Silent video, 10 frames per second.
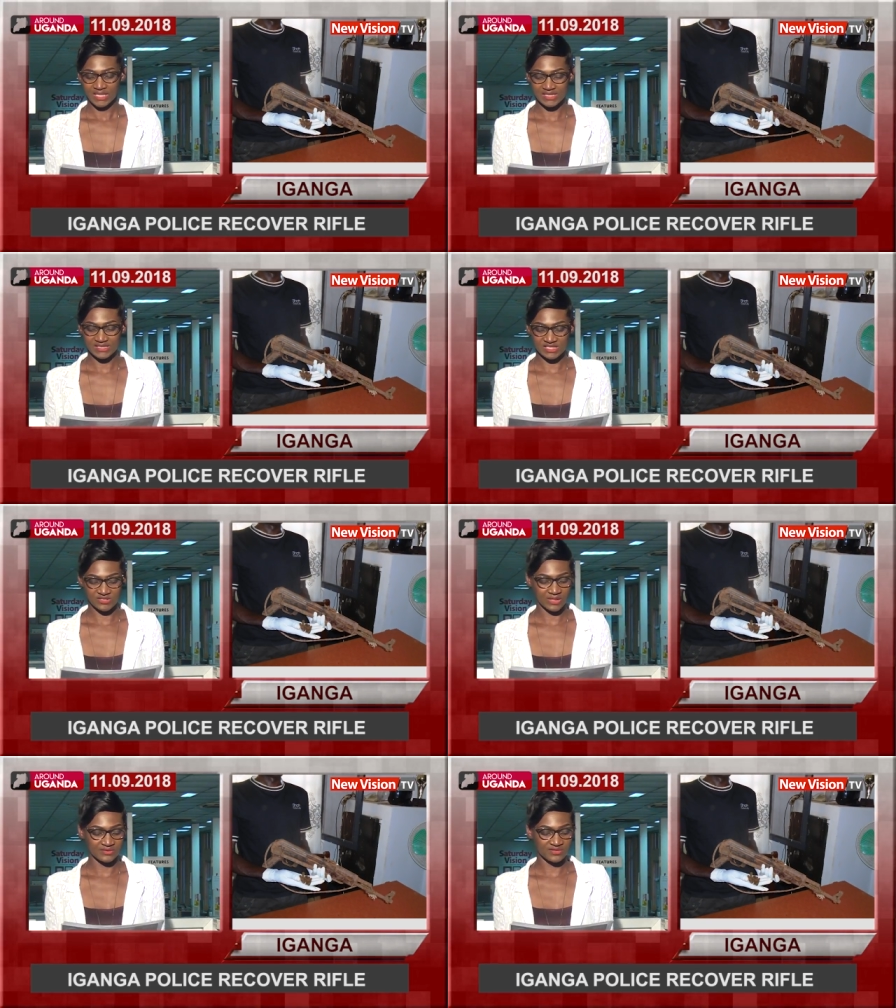later
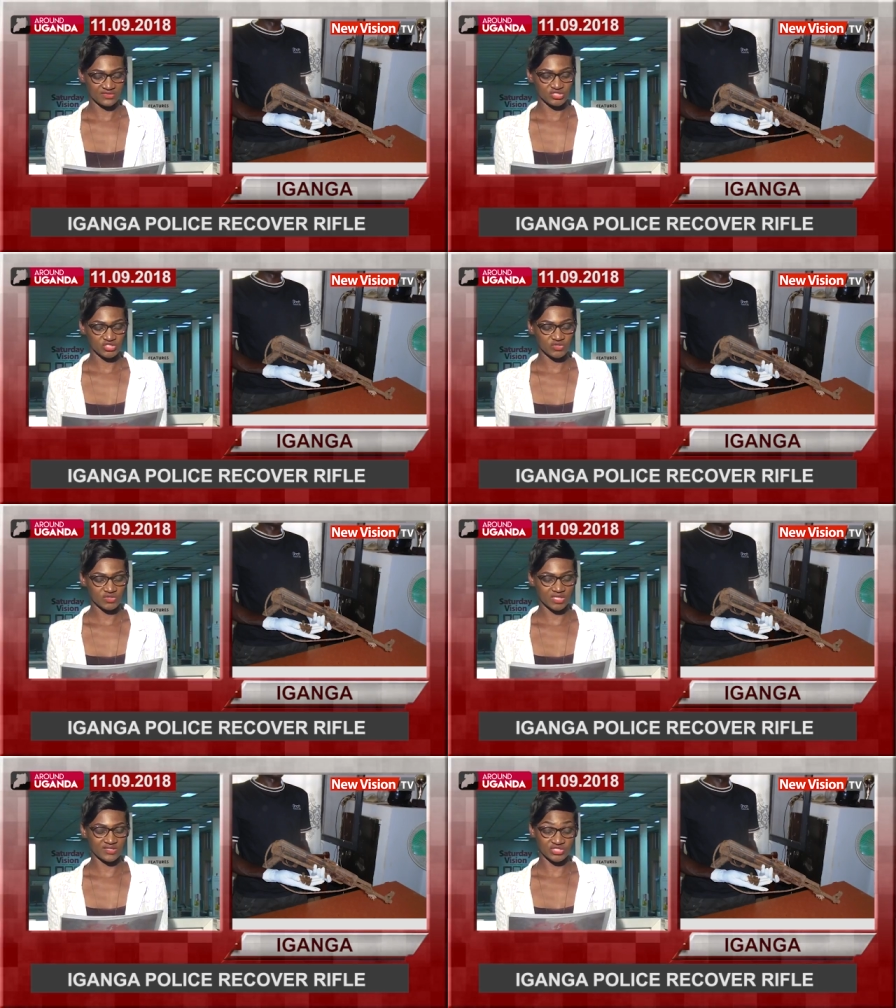surrounded the,
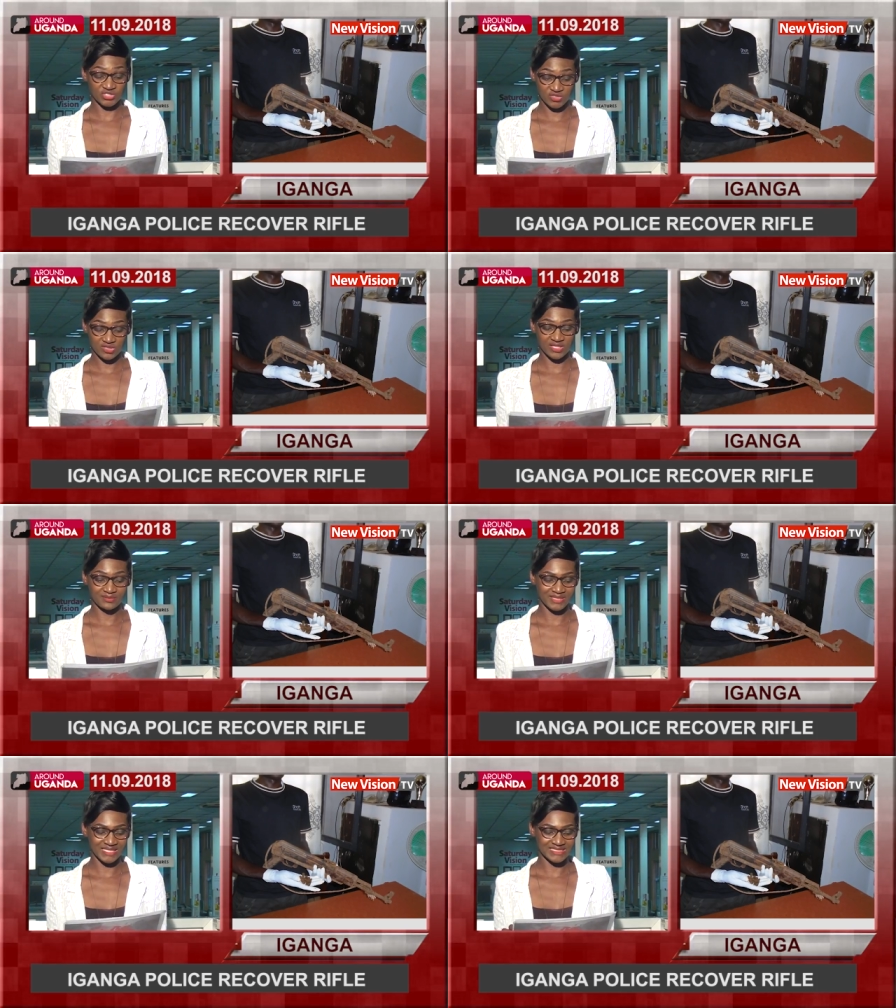sugar the
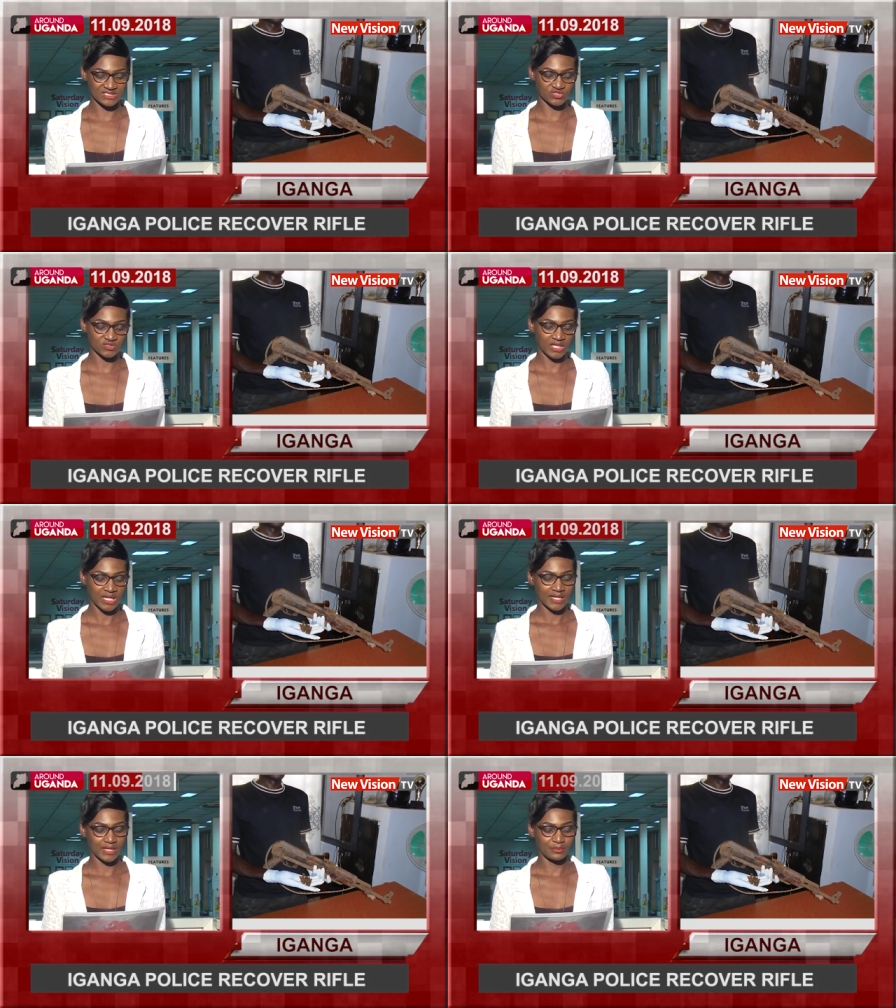sugarcane plantation
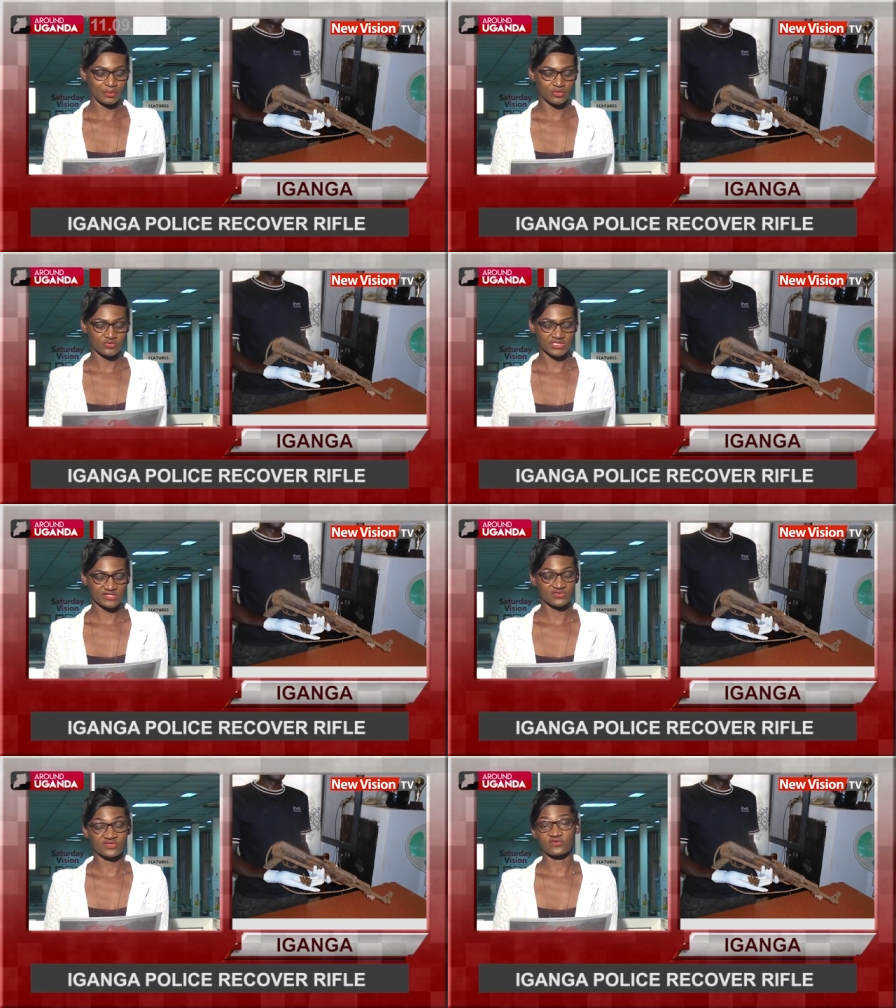upon
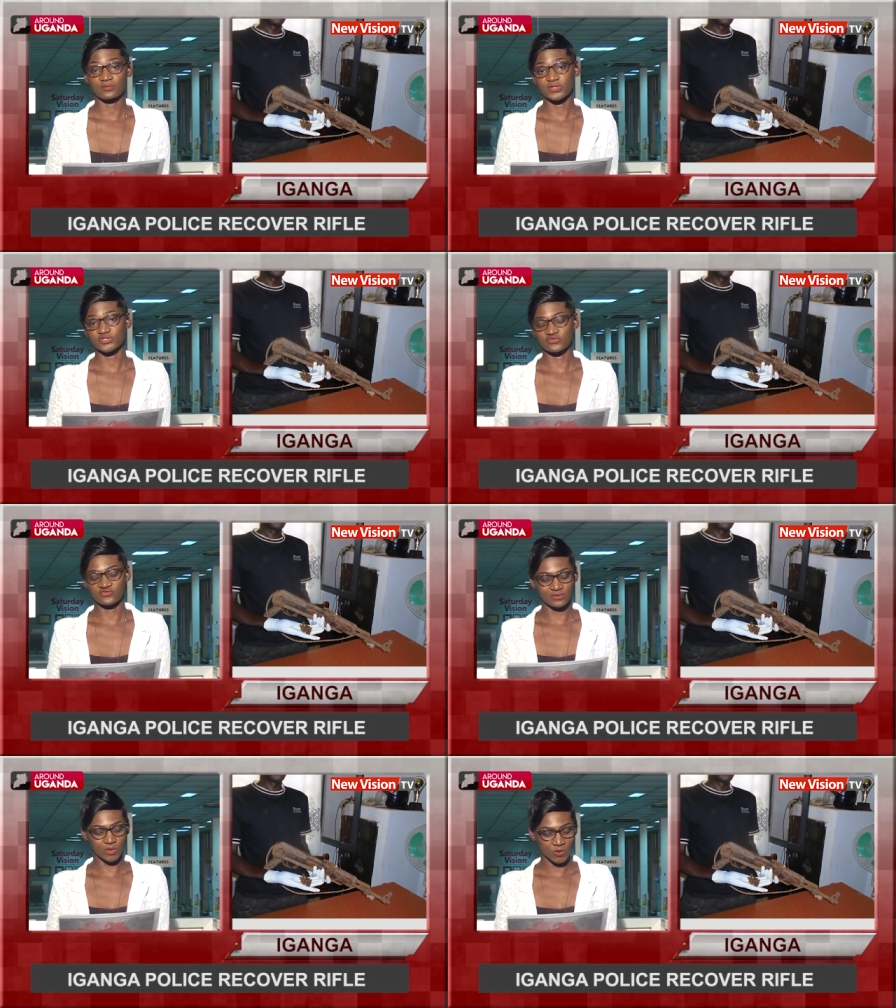receiving information
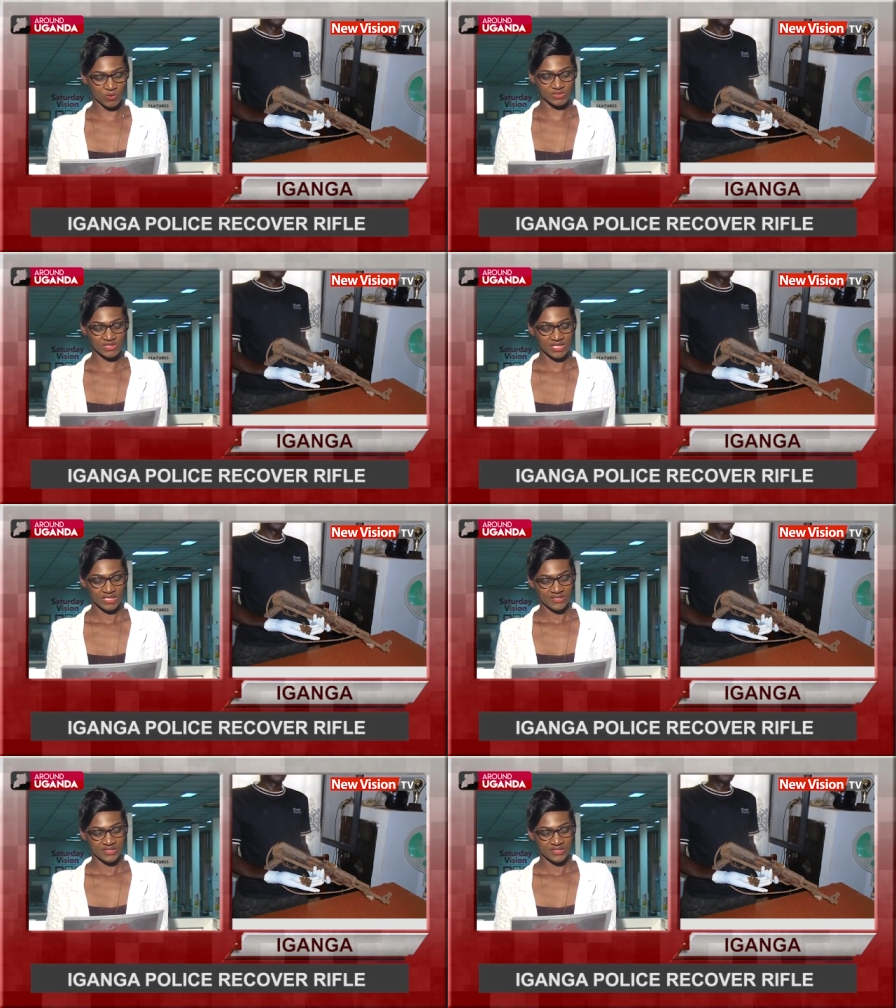from locals.